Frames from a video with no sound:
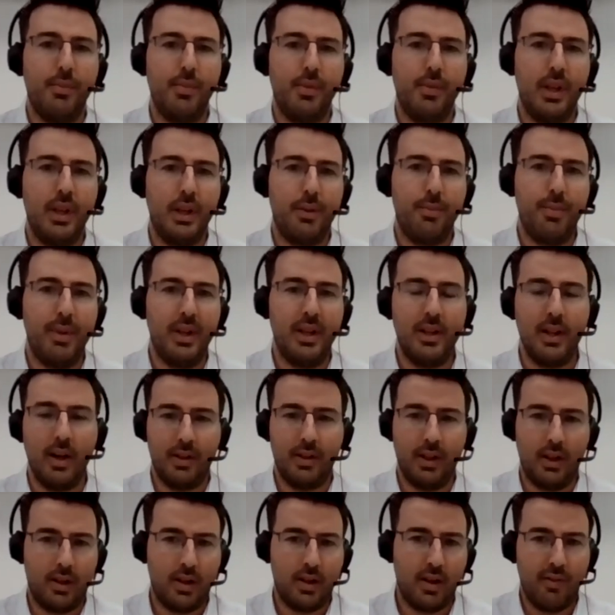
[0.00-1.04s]
be done
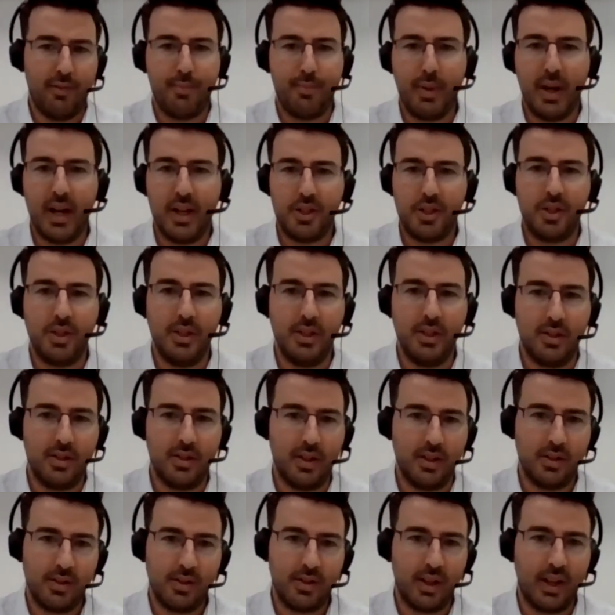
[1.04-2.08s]
that kind of patch these
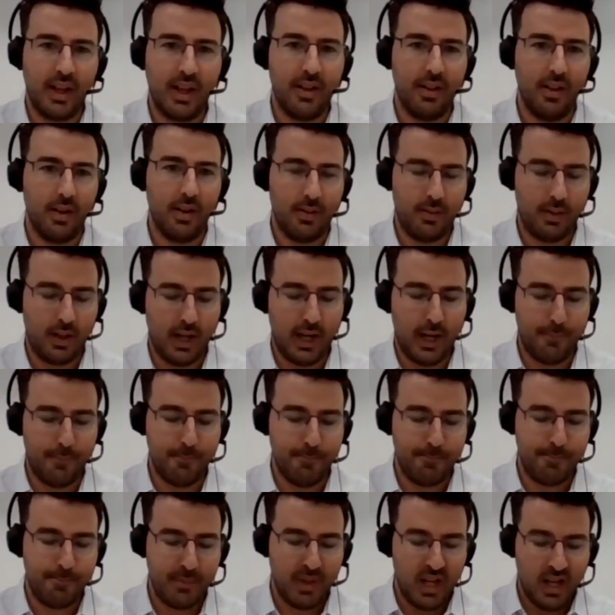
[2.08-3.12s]
things together.
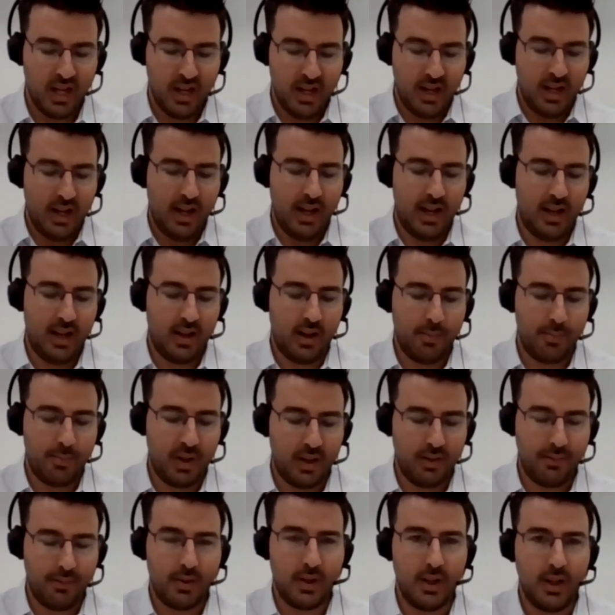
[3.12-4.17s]
And I
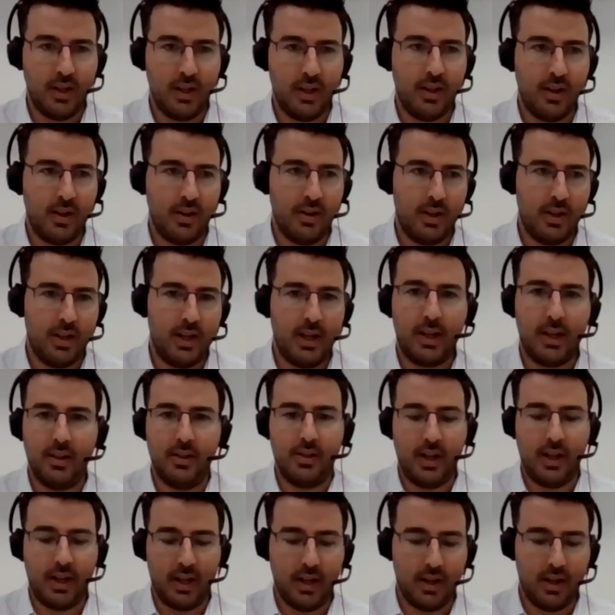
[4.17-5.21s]
mean, if I, you know, I can
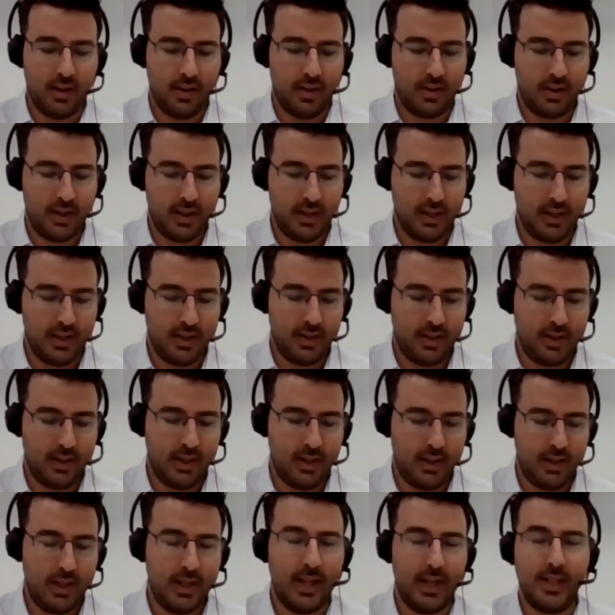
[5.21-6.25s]
take
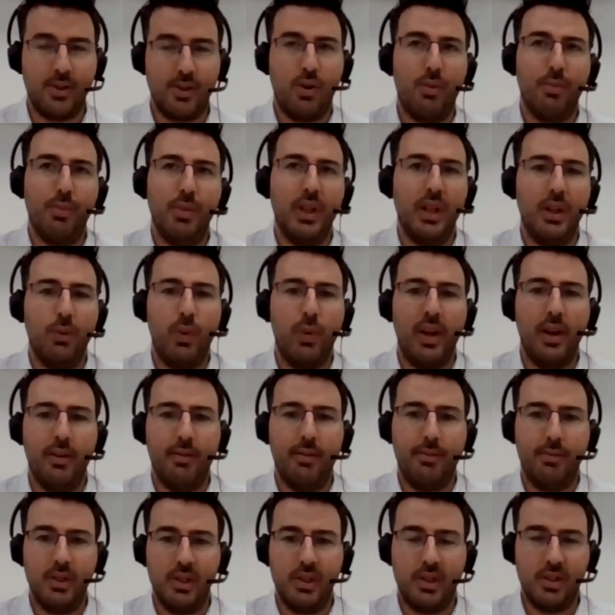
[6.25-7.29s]
an example that we have,
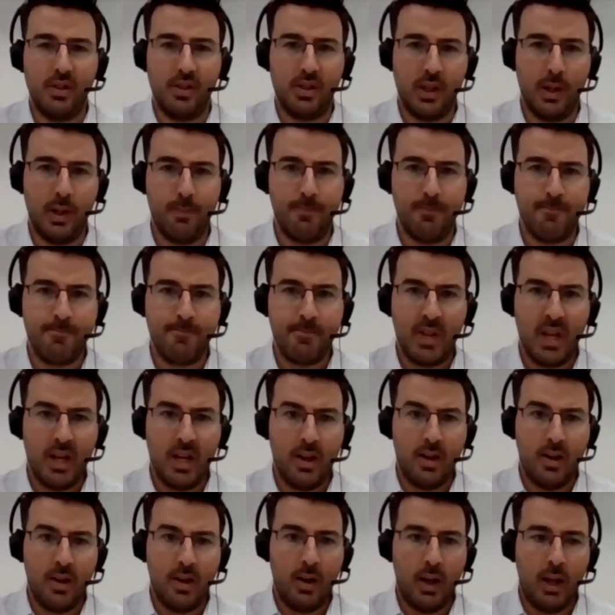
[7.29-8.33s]
for instance,
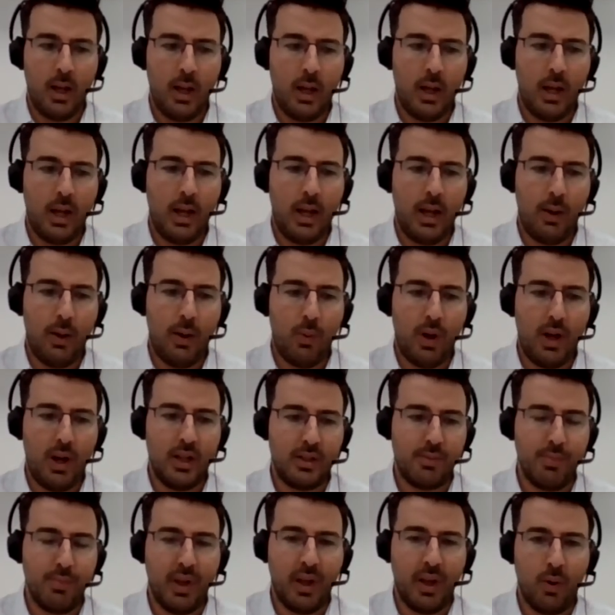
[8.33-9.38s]
us being